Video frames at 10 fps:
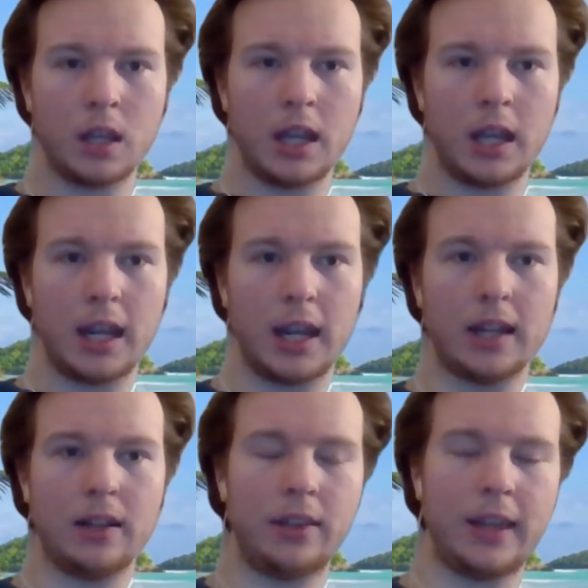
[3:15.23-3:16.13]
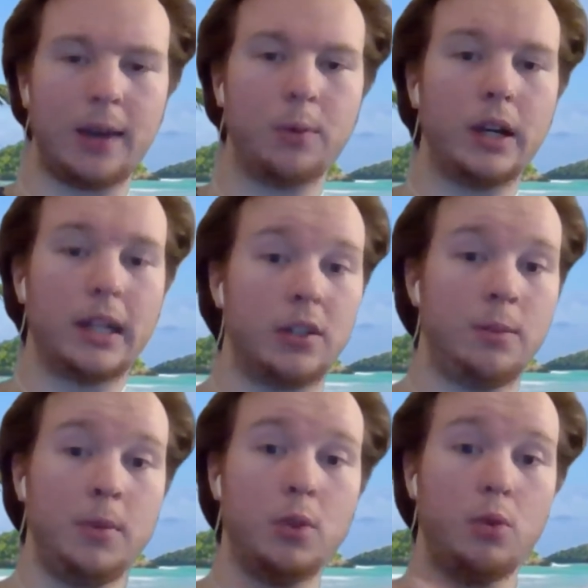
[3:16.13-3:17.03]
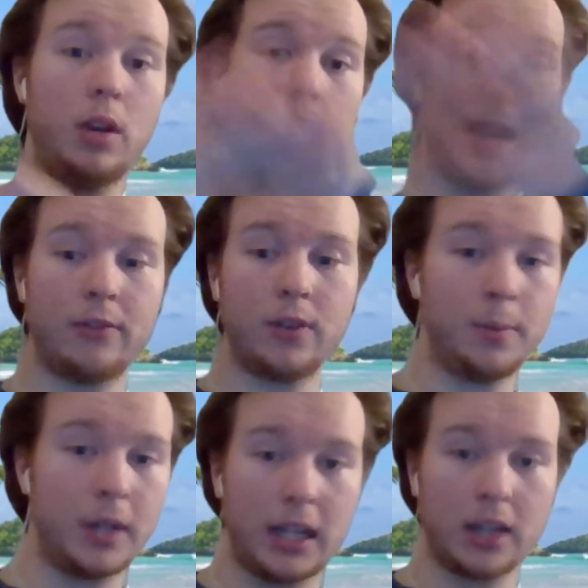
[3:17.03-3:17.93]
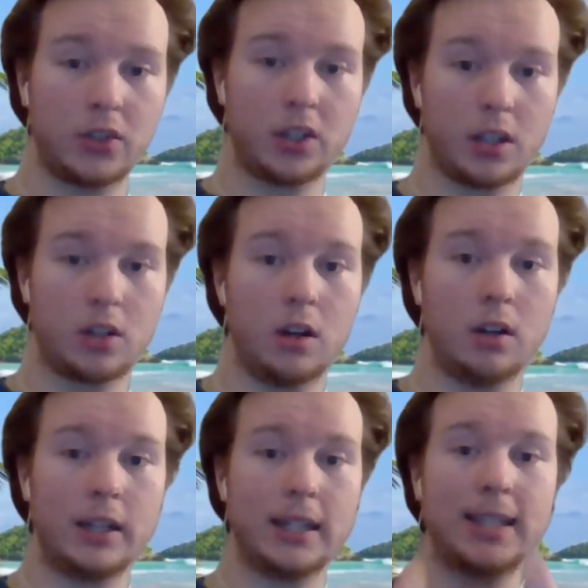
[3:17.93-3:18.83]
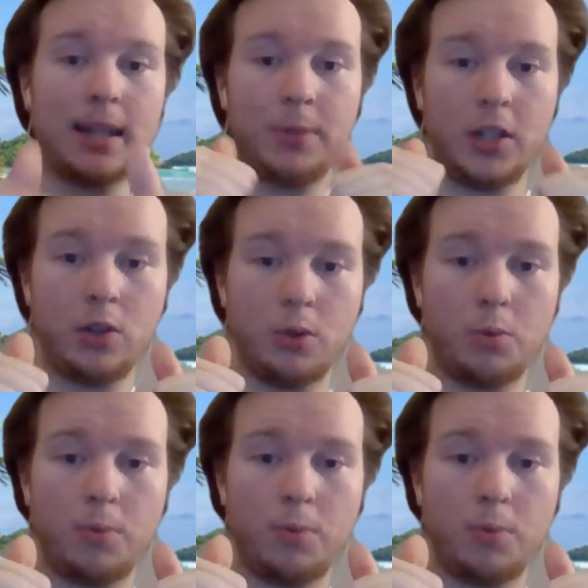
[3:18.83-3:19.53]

and that will actually mute everybody else in the call except you.